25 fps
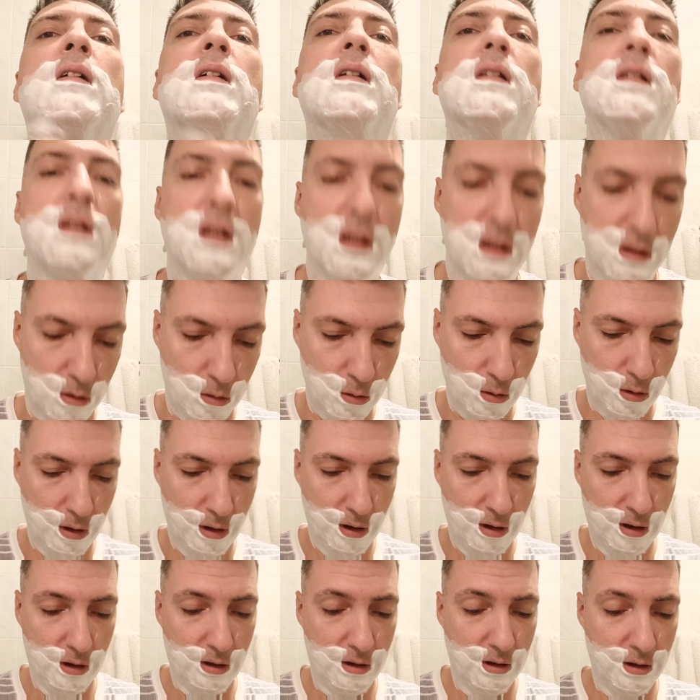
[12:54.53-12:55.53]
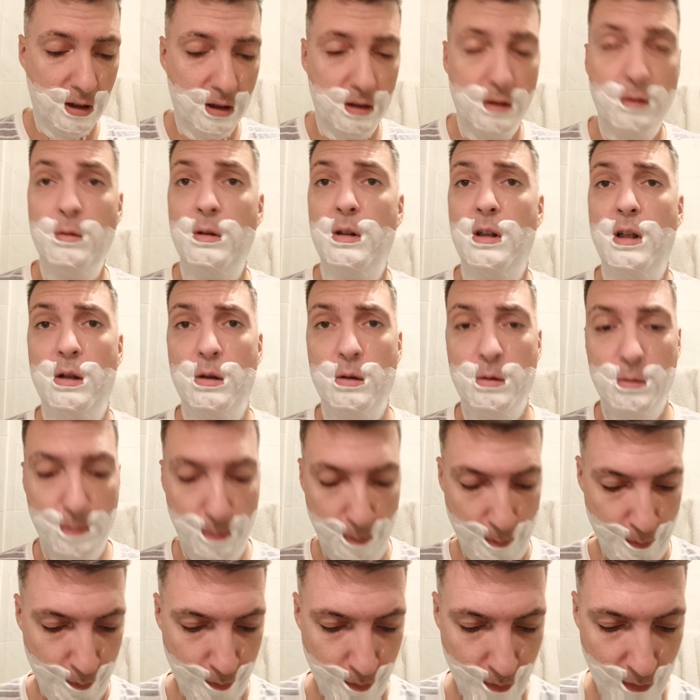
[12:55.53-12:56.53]
Now, in that video
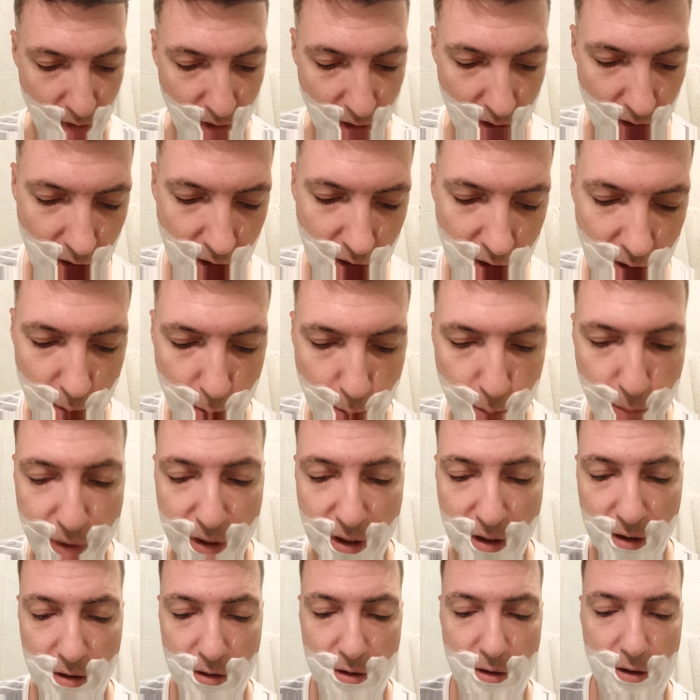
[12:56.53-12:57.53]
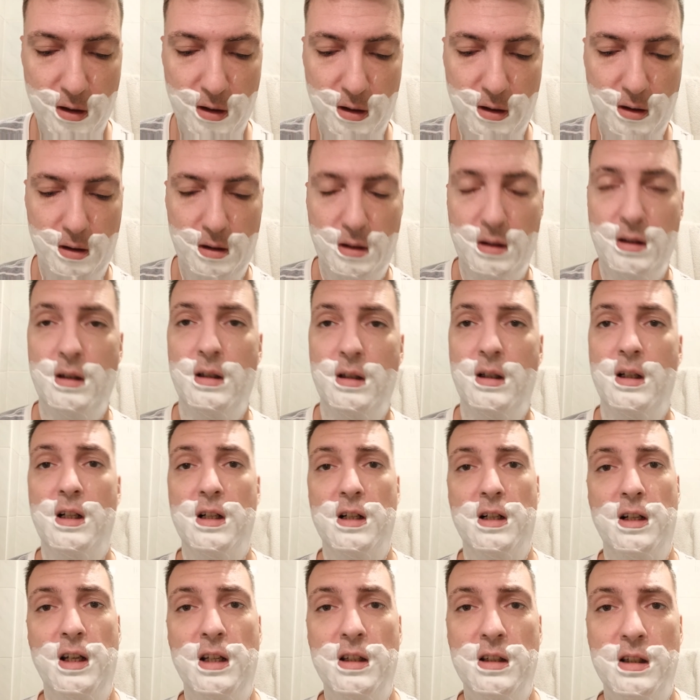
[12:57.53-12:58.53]
I paired
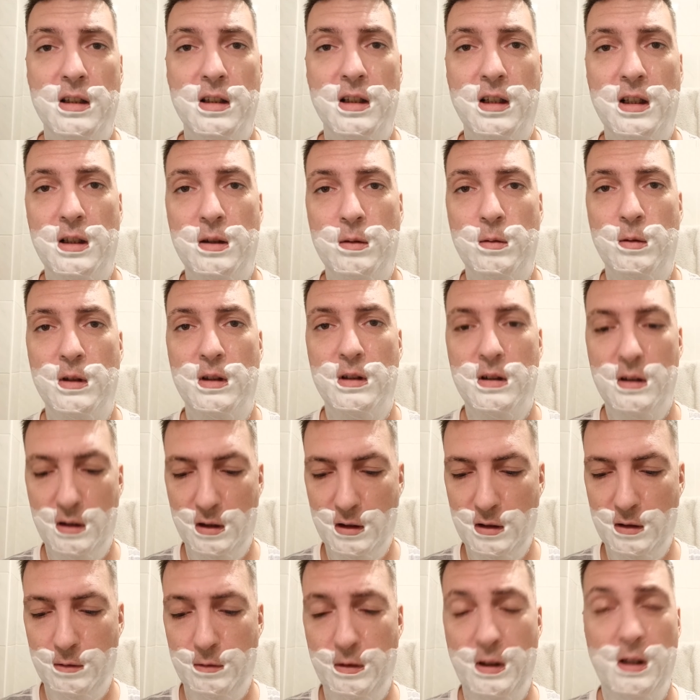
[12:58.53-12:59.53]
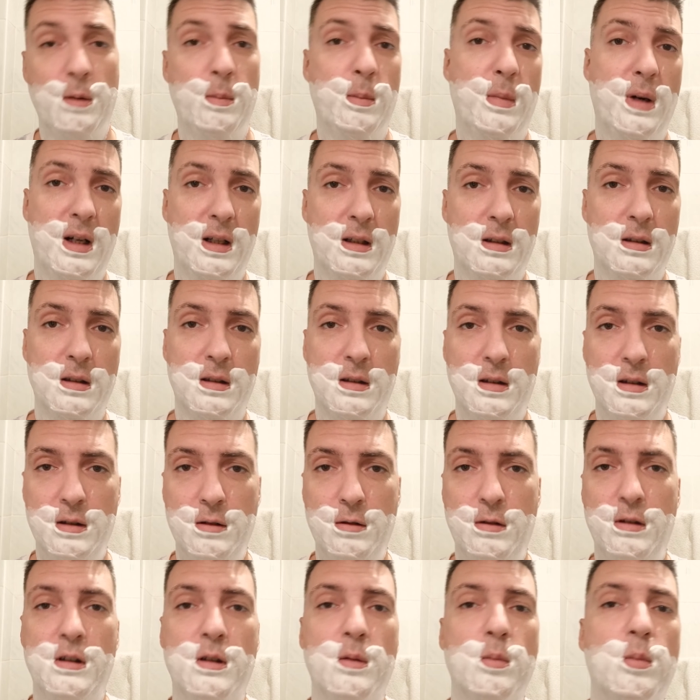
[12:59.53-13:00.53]
R89 with a very mild
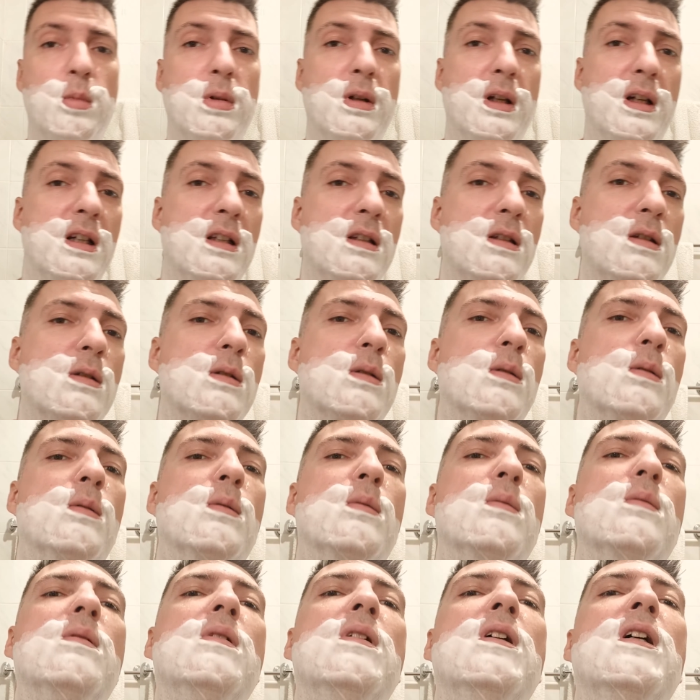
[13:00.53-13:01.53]
treat blade, so